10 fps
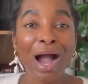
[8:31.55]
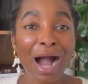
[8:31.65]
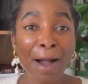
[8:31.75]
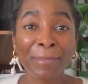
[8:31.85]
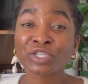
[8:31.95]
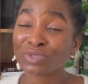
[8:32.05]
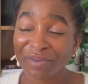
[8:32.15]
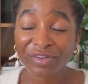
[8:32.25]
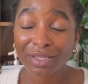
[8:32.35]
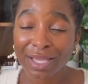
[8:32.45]
Um, but you
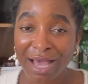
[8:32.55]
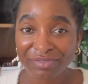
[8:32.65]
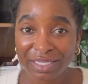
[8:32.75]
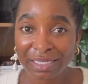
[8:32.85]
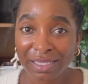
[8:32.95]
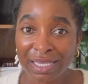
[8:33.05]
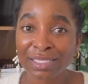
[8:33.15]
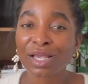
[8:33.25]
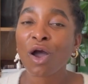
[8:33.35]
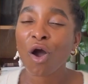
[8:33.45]
definitely have seen
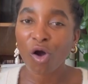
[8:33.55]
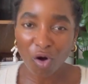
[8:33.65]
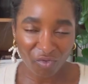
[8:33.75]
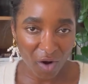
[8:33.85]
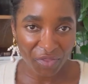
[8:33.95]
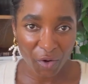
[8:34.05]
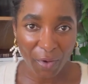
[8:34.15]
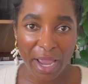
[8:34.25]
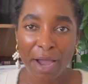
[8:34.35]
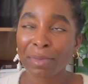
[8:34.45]
these over on the
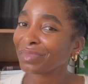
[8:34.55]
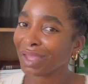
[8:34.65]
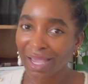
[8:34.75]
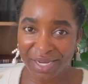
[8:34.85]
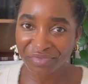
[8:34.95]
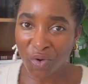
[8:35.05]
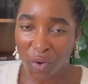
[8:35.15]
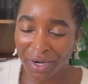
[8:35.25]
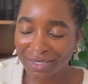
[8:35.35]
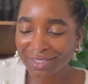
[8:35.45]
gram, and of
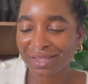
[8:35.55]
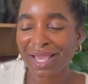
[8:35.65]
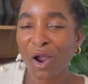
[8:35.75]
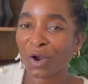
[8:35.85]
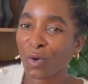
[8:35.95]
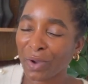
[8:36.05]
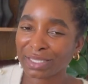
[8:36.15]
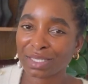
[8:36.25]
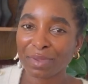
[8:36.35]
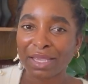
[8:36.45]
course, they are going
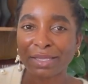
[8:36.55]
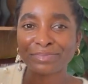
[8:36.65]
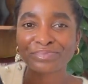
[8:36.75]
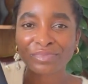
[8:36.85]
to be